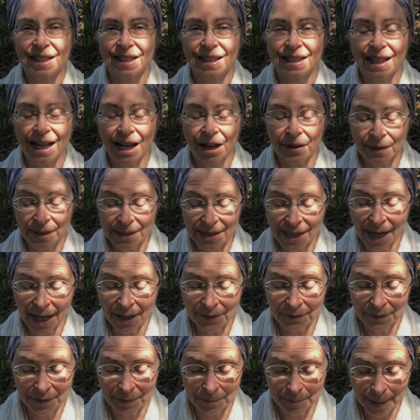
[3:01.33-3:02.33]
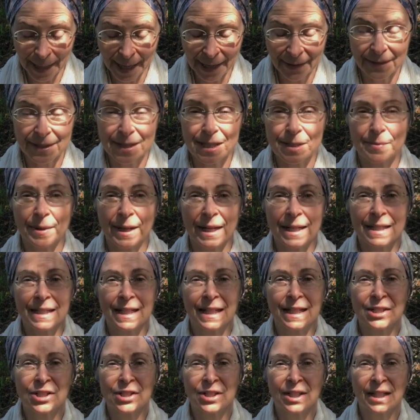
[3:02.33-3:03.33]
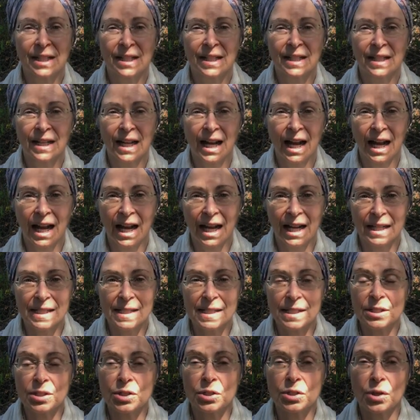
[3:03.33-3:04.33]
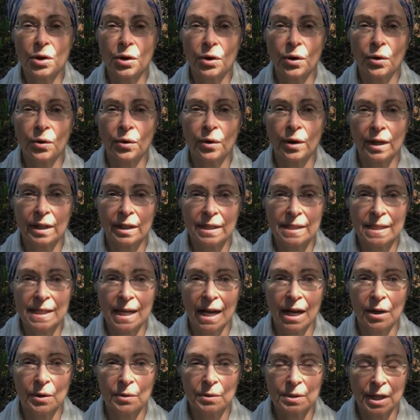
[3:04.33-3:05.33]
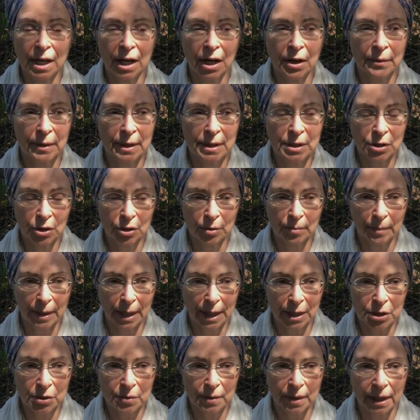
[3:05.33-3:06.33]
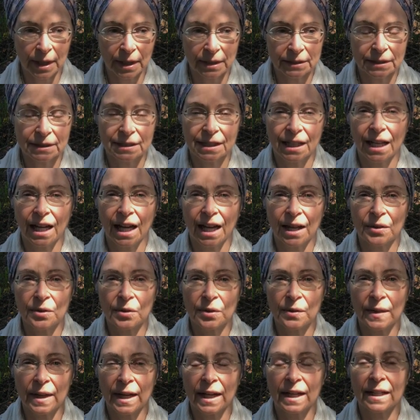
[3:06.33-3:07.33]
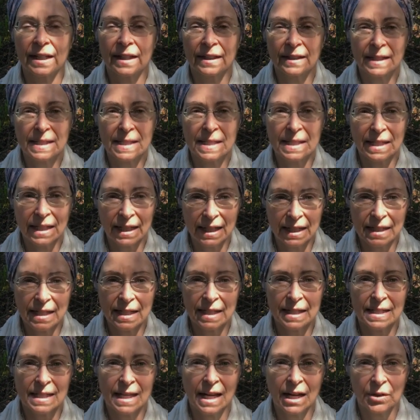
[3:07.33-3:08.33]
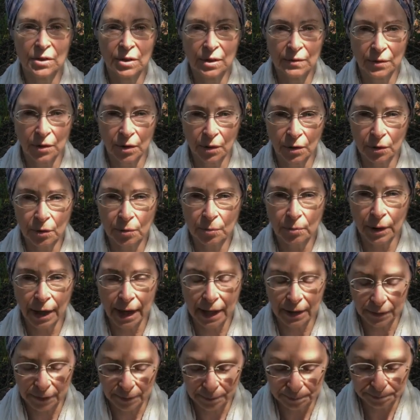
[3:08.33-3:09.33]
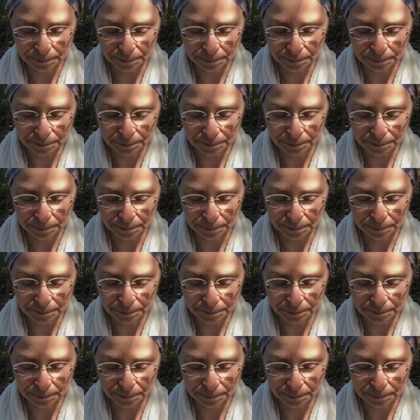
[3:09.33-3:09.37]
Now, the Tattva balance meditation has no sound, current, or mantra other than listening to the sound of our own breath.